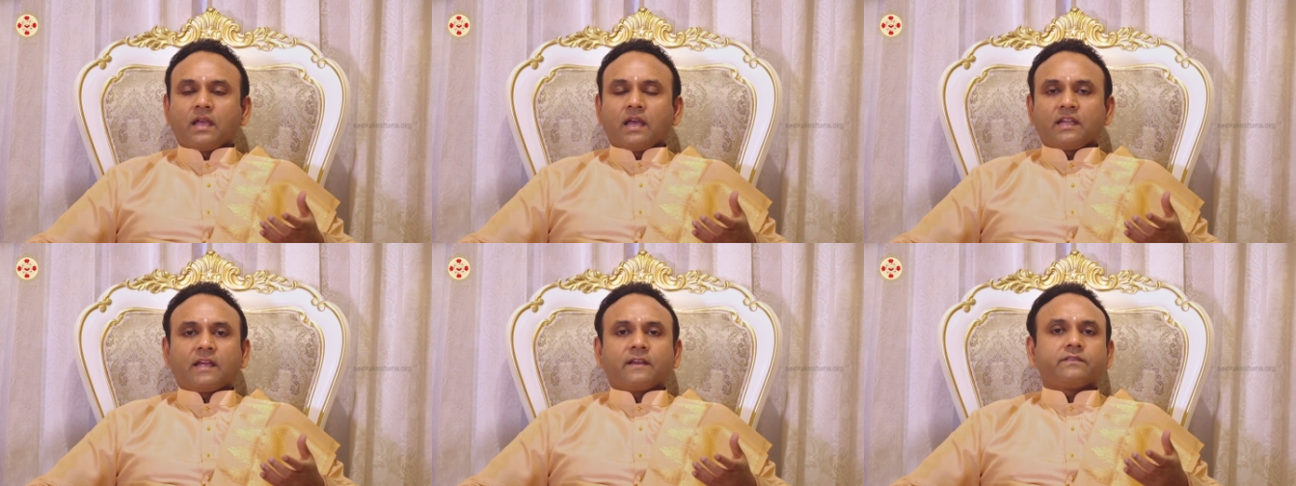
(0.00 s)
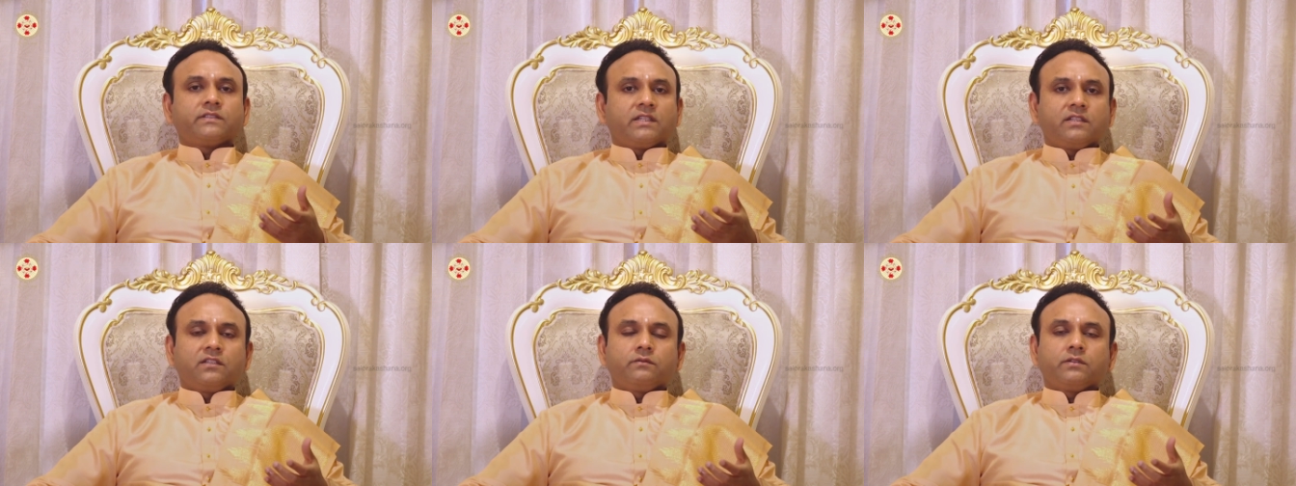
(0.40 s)
And I have
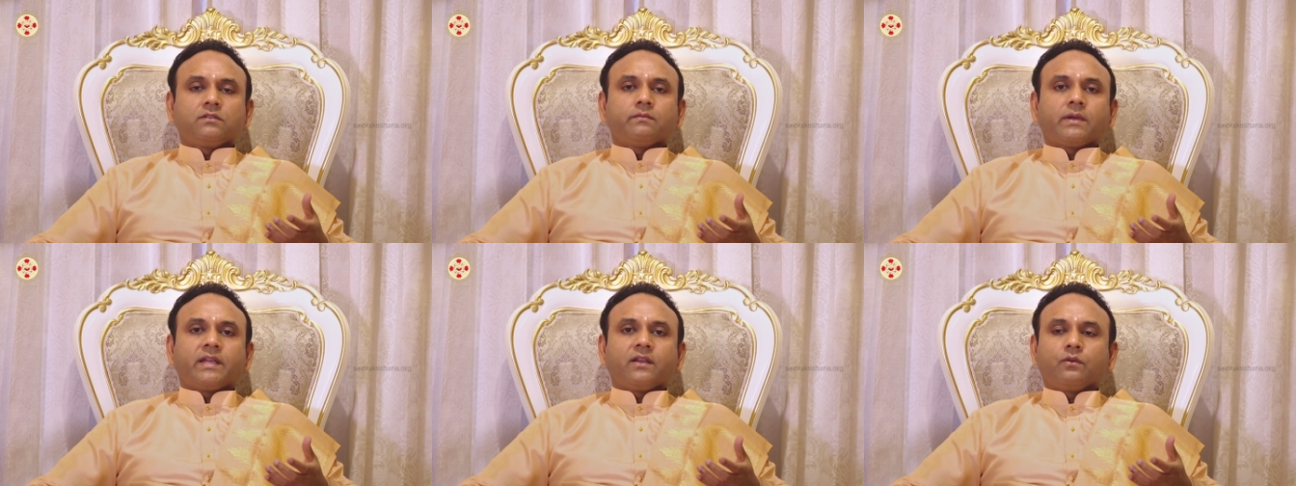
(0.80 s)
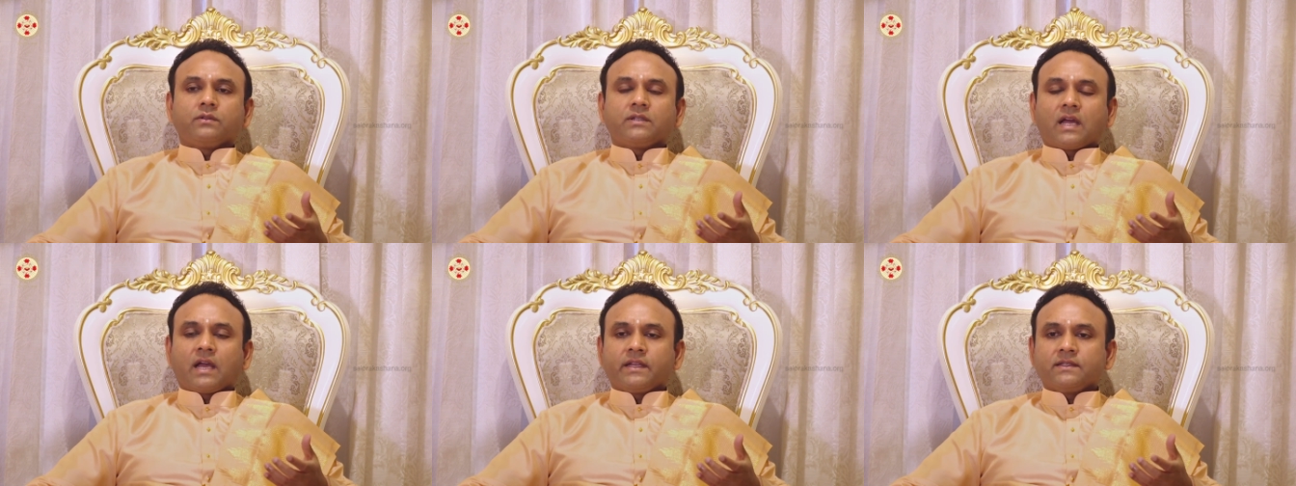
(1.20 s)
seen it with my
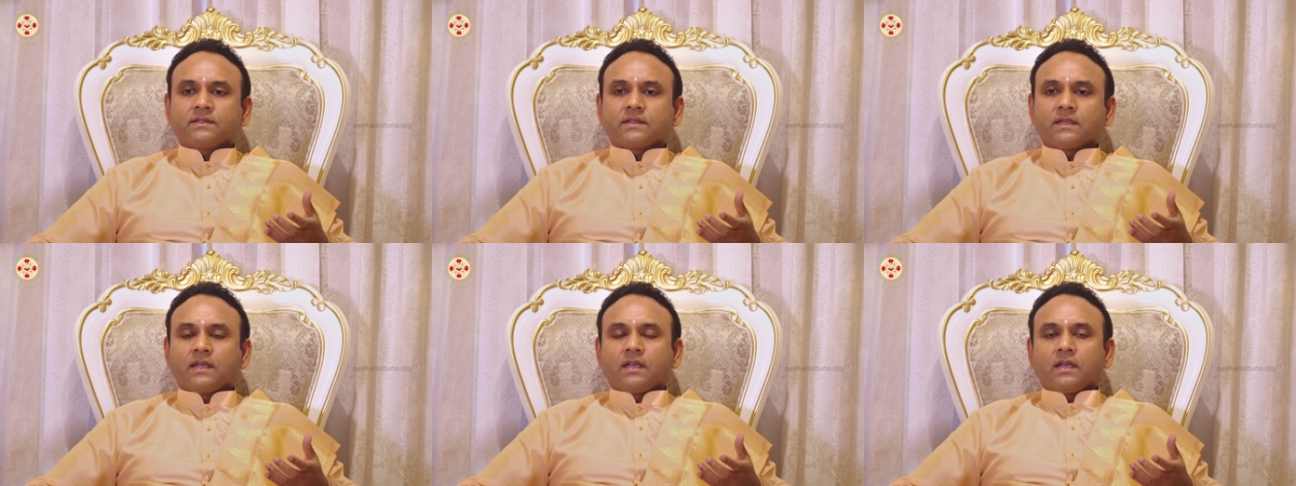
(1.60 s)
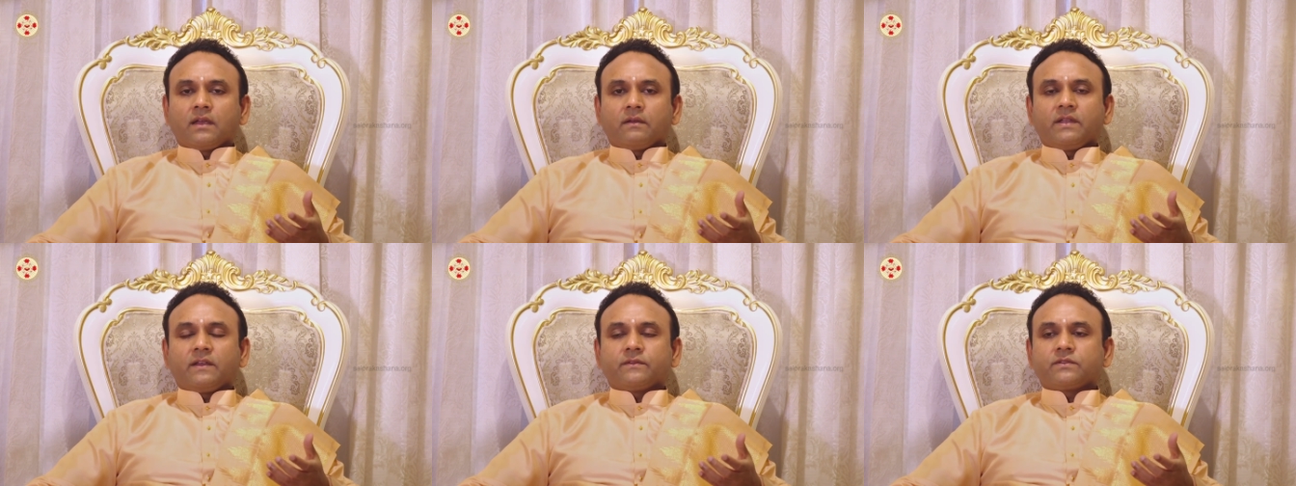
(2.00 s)
own eyes.
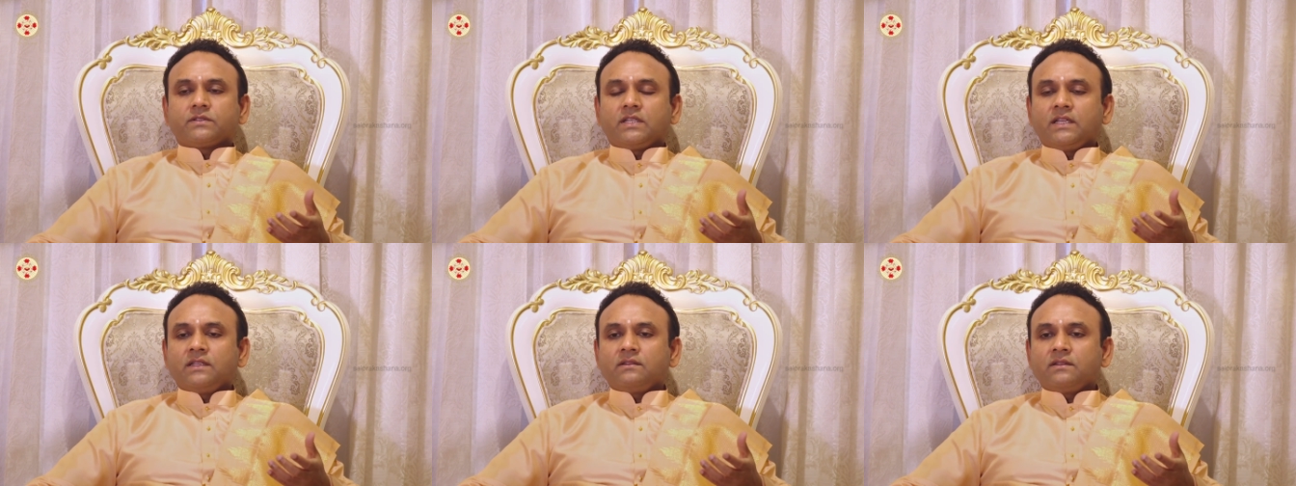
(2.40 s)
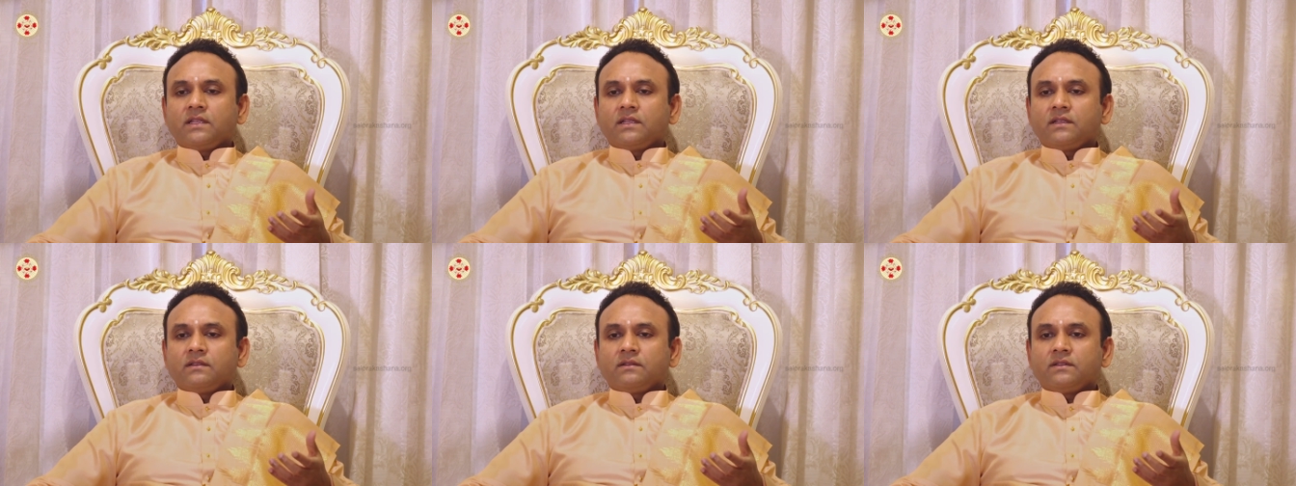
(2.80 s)
We have seen
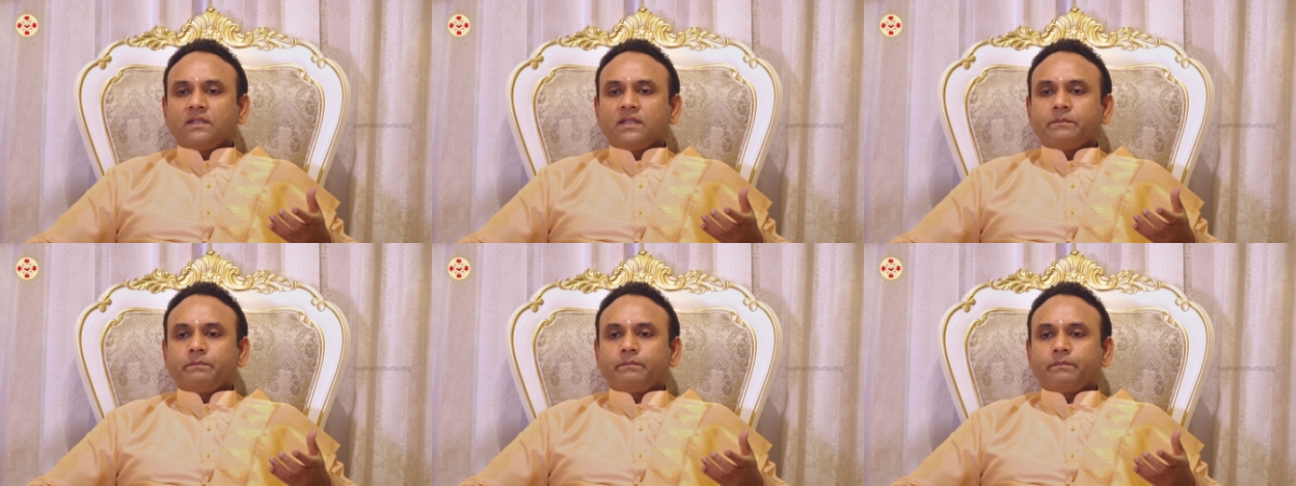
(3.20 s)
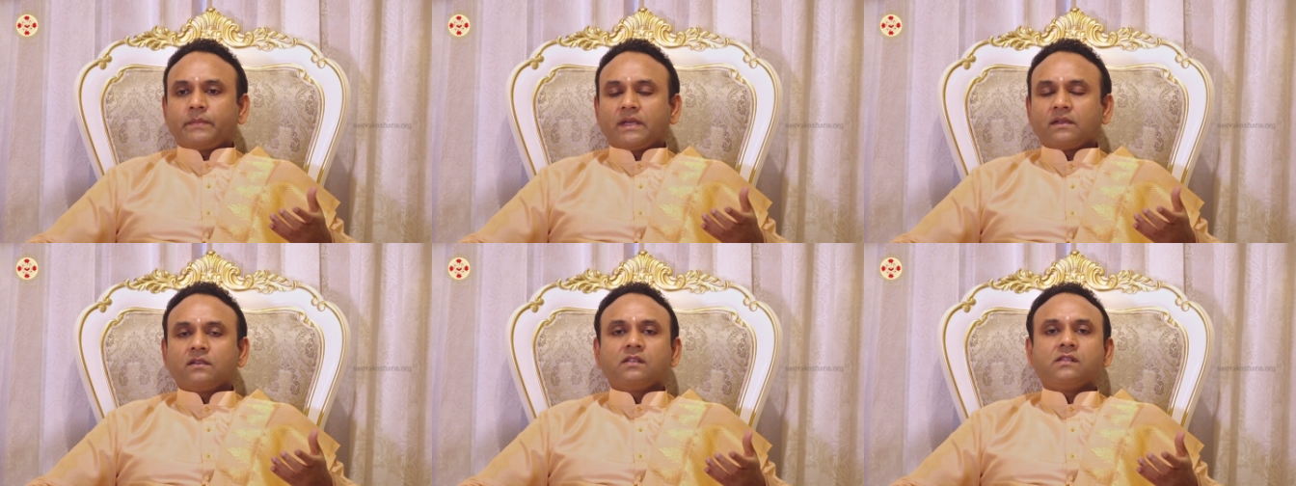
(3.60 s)
the
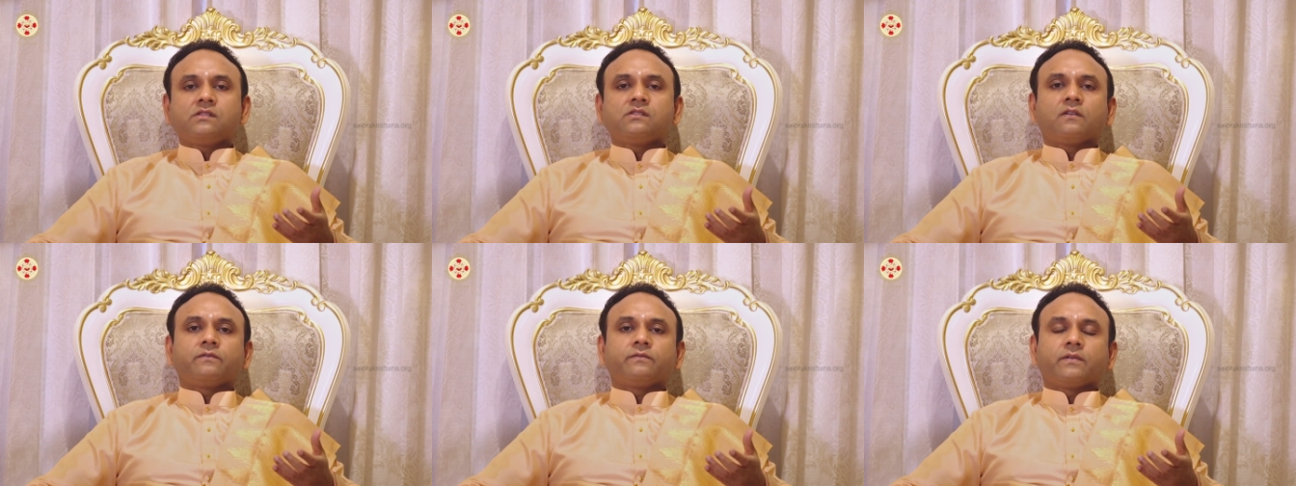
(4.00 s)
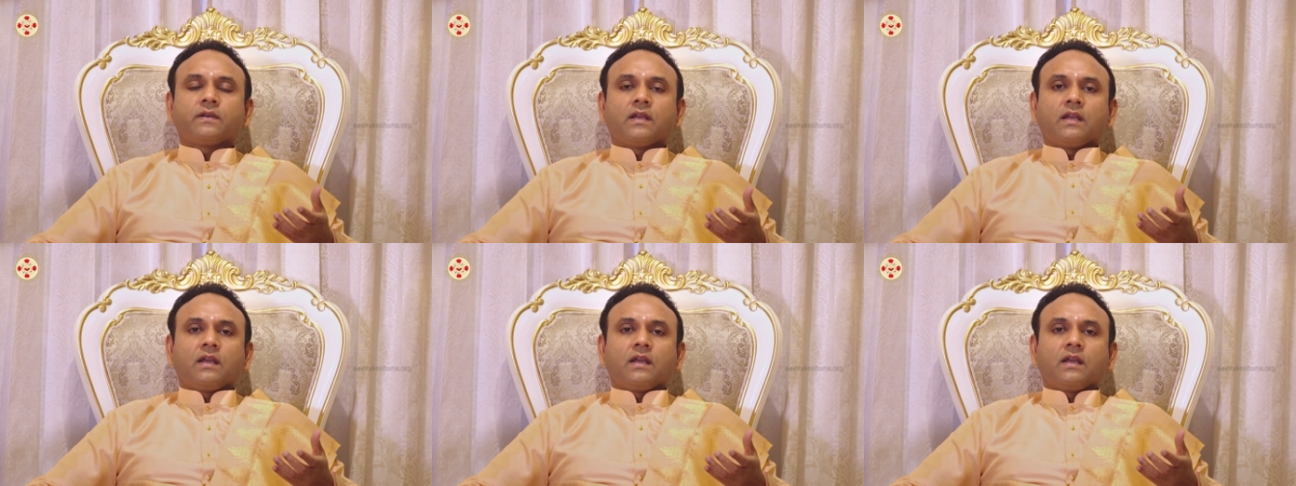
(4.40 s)
perils of